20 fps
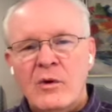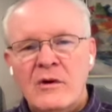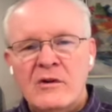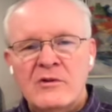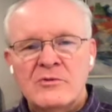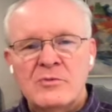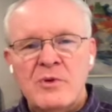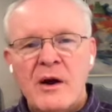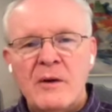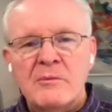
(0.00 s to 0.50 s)

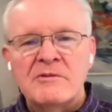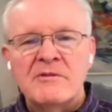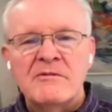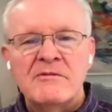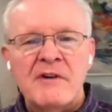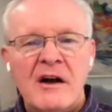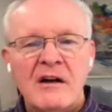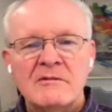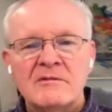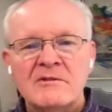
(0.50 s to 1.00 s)
One of those
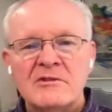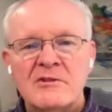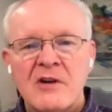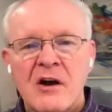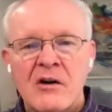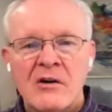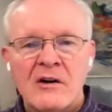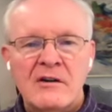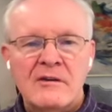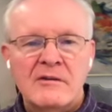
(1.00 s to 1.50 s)
problems involved a
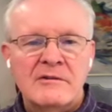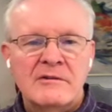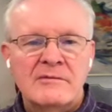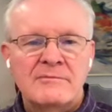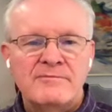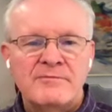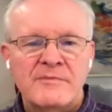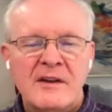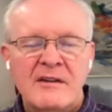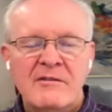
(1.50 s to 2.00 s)
song
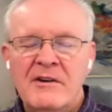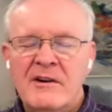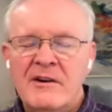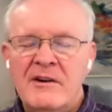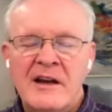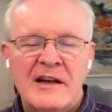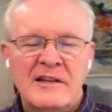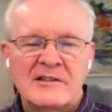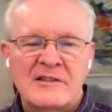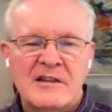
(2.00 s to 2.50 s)
leader, a
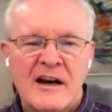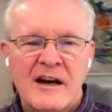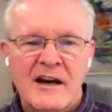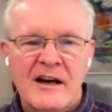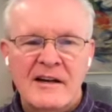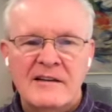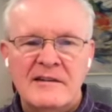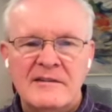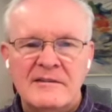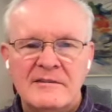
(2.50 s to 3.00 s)
very nice
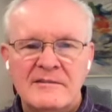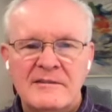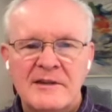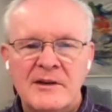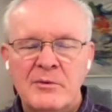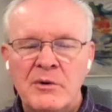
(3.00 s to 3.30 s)
guy.